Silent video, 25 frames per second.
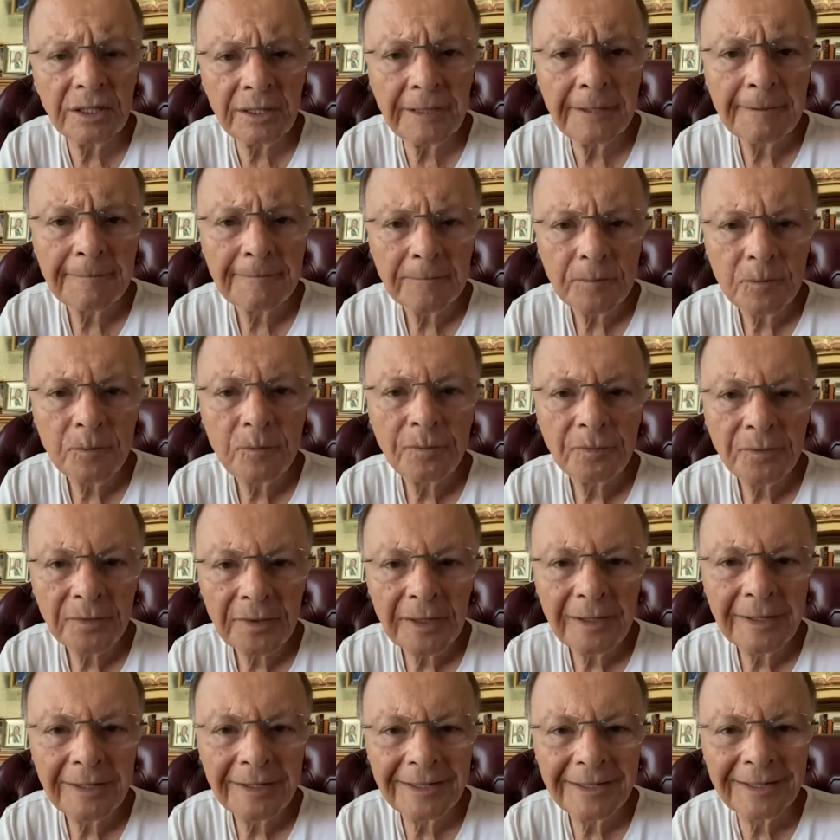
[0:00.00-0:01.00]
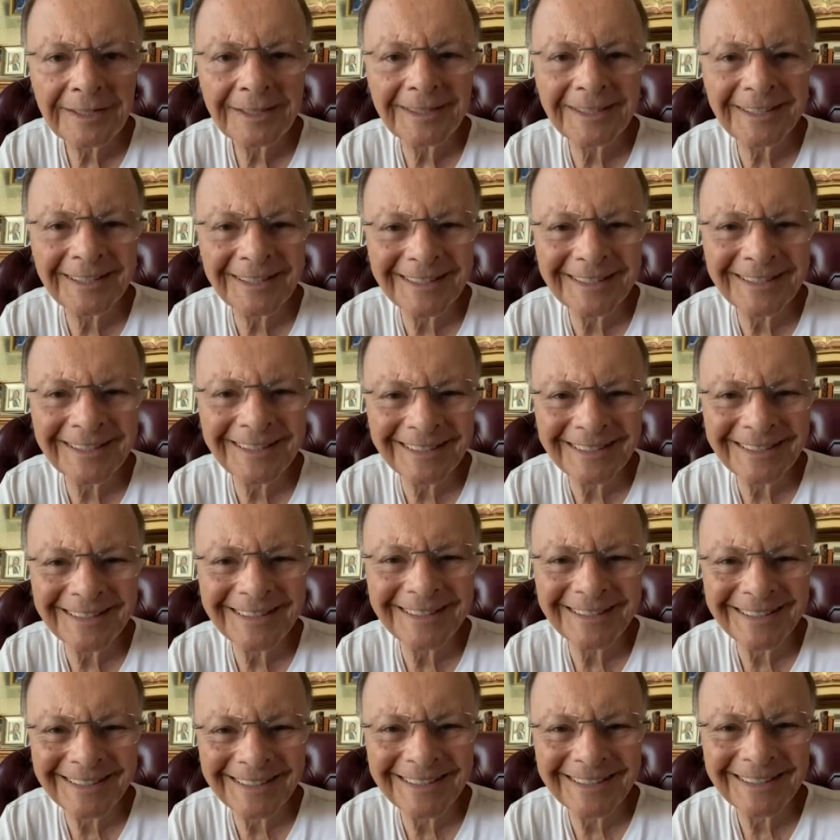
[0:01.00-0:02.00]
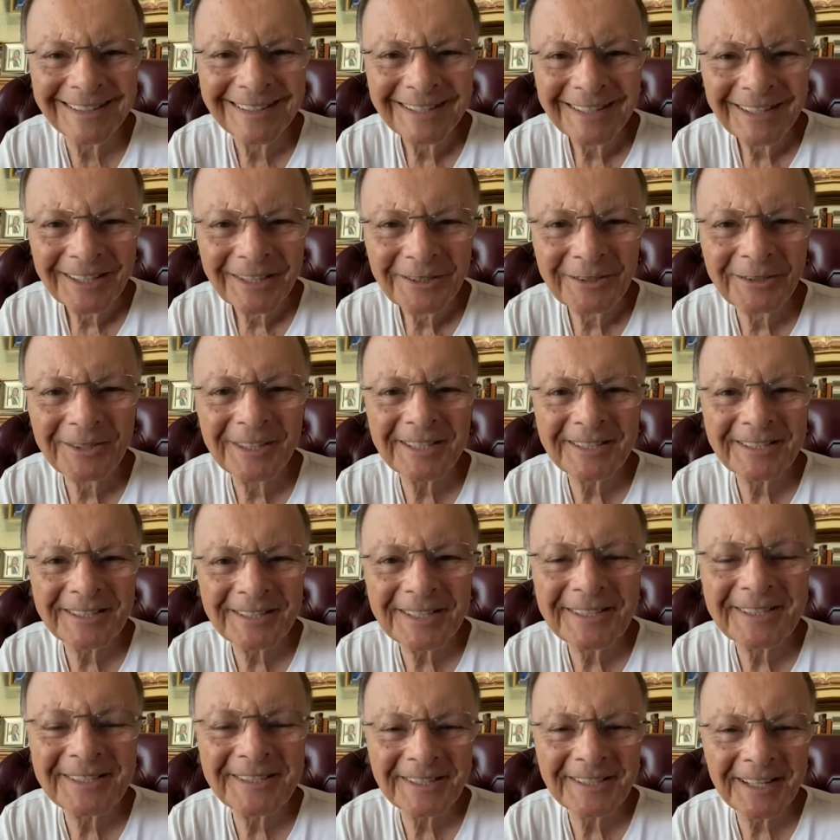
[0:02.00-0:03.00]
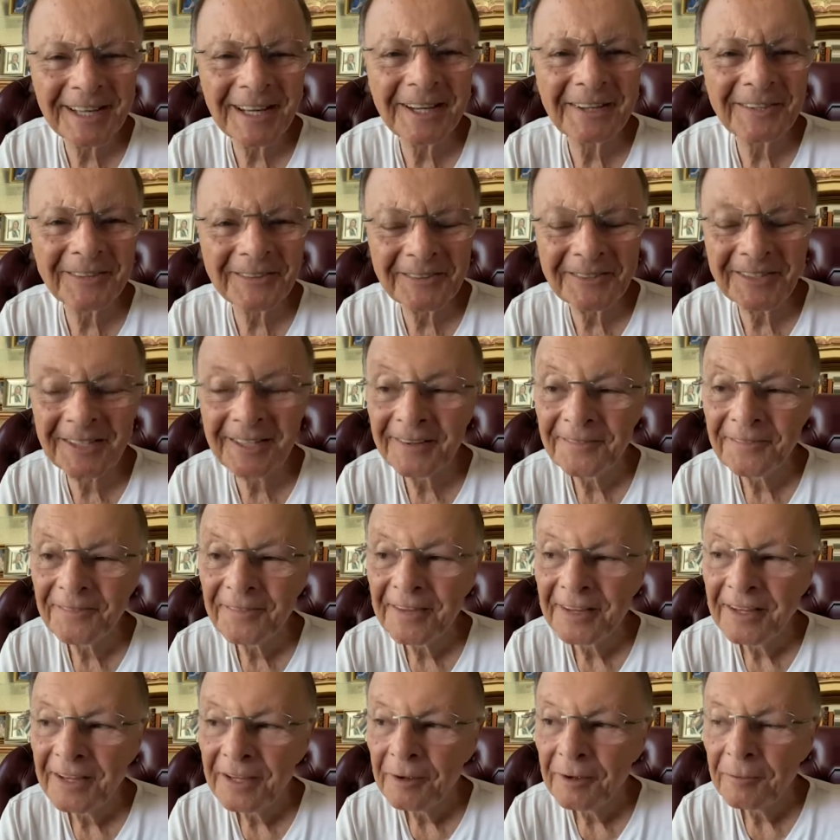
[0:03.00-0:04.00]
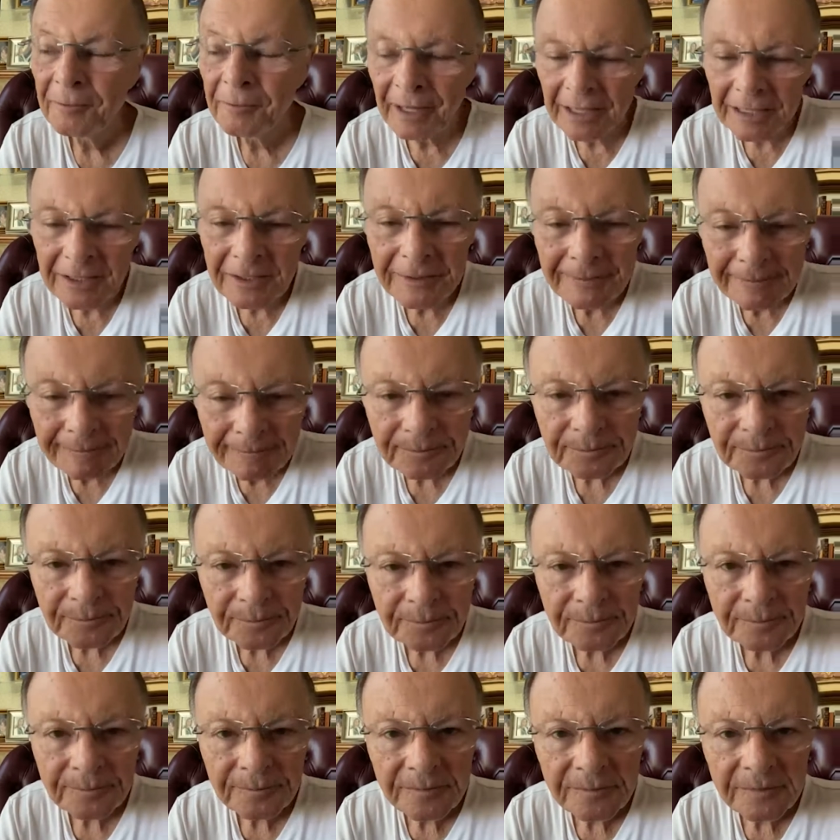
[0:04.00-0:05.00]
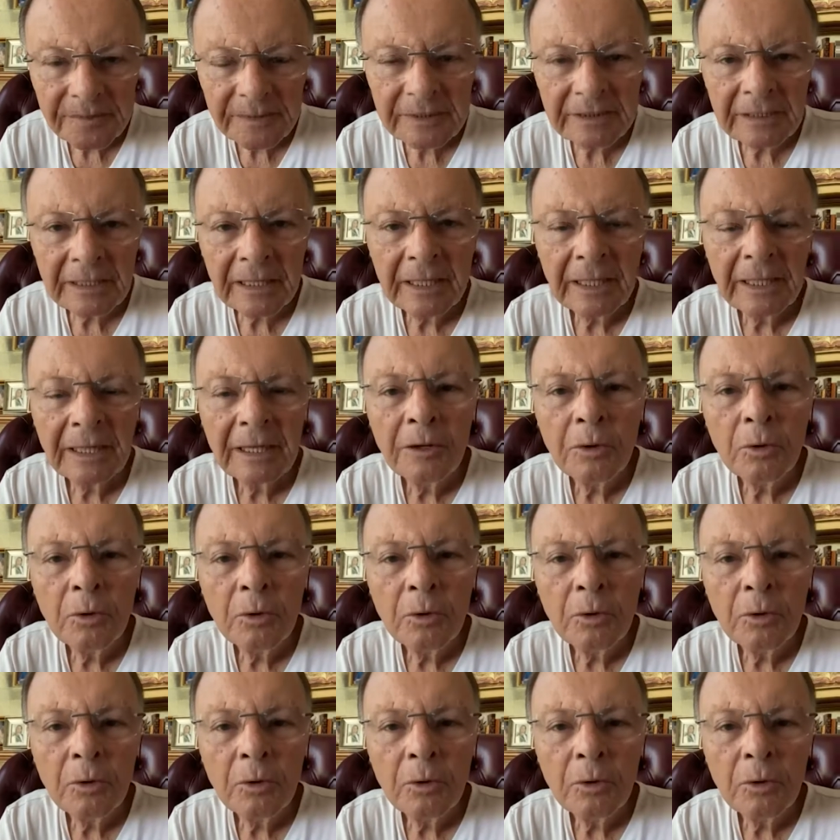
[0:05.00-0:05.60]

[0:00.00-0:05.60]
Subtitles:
But it's better for me to read than to be blind about it, right?